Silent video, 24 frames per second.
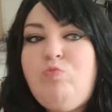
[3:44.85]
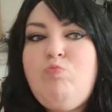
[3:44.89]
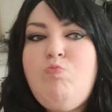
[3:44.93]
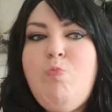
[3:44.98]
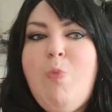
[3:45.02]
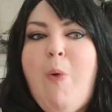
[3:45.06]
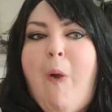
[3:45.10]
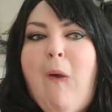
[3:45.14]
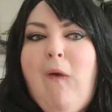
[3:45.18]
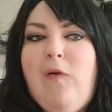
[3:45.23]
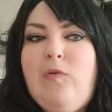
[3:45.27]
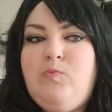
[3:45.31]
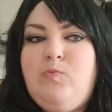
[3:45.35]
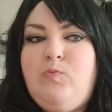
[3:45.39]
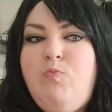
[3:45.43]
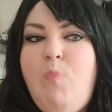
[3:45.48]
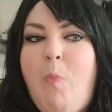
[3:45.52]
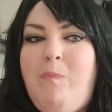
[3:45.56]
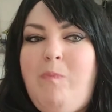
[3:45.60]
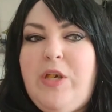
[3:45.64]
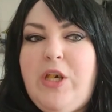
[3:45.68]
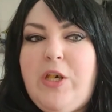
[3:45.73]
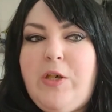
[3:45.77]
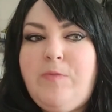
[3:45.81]

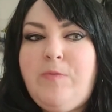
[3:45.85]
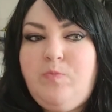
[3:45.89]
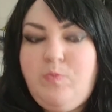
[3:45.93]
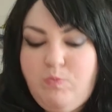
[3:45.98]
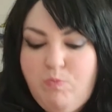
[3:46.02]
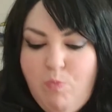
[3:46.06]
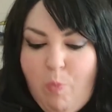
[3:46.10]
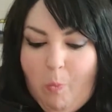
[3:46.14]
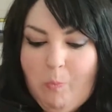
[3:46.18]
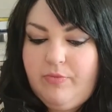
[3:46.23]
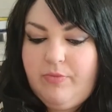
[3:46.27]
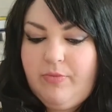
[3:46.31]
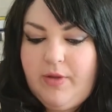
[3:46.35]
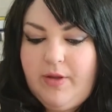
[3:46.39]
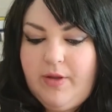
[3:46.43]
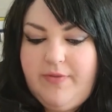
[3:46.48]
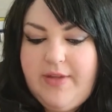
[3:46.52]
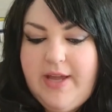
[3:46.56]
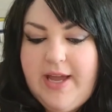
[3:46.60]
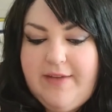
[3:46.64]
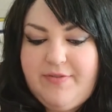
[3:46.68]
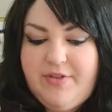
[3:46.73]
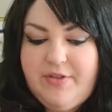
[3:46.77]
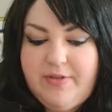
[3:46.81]
No,
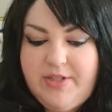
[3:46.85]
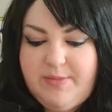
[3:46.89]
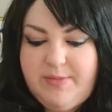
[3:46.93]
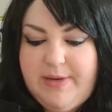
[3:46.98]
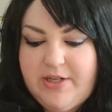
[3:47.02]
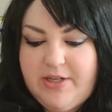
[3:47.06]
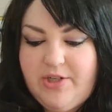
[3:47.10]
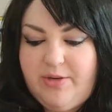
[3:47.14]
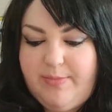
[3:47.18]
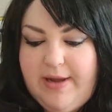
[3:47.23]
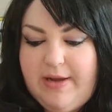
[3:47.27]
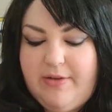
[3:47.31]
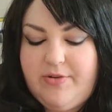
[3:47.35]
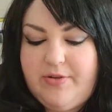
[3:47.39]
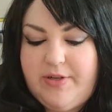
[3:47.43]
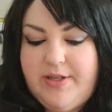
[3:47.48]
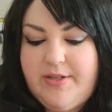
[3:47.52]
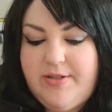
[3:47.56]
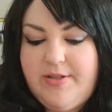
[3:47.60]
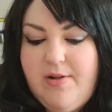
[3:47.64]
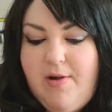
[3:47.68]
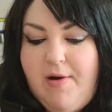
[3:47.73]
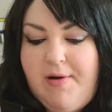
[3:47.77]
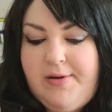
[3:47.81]
they have to respect your
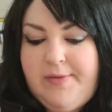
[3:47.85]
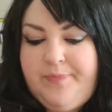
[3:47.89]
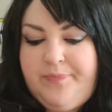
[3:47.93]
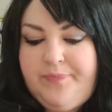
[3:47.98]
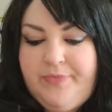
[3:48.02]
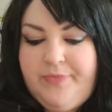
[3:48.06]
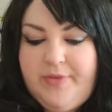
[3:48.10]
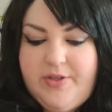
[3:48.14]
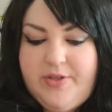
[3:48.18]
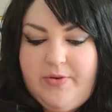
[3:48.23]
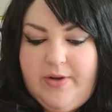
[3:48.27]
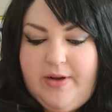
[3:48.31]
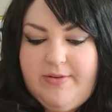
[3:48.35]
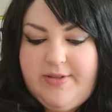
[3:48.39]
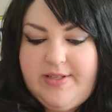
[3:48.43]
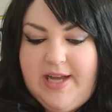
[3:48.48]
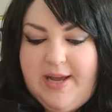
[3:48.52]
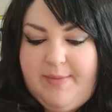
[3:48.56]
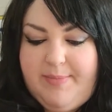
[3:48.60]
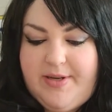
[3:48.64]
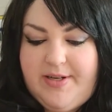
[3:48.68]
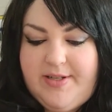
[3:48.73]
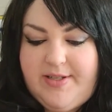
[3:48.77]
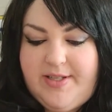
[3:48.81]
boundaries. So I was
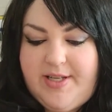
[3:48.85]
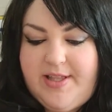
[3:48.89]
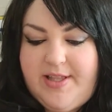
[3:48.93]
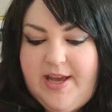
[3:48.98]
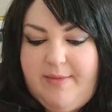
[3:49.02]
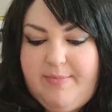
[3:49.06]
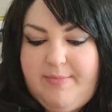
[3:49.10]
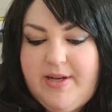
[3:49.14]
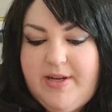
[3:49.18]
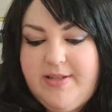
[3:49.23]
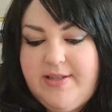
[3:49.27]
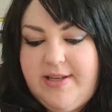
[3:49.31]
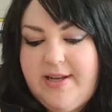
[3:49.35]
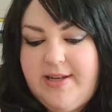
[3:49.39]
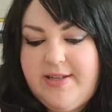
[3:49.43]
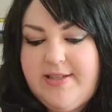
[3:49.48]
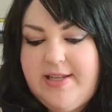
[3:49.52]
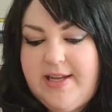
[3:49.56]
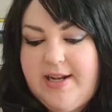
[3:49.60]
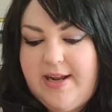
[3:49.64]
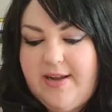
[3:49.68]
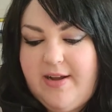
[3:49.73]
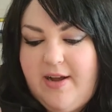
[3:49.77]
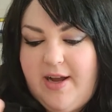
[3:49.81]
happy to see that. Because, like I
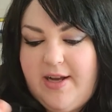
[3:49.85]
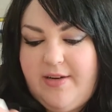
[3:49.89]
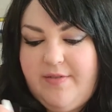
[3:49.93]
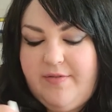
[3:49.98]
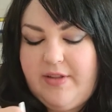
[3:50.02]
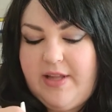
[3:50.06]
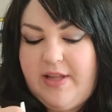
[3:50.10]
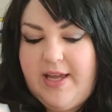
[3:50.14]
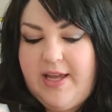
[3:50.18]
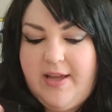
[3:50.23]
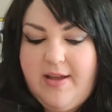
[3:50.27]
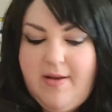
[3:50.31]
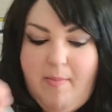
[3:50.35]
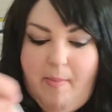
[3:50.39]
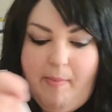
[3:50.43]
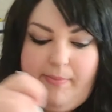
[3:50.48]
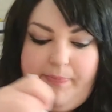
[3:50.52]
said, I kind of like...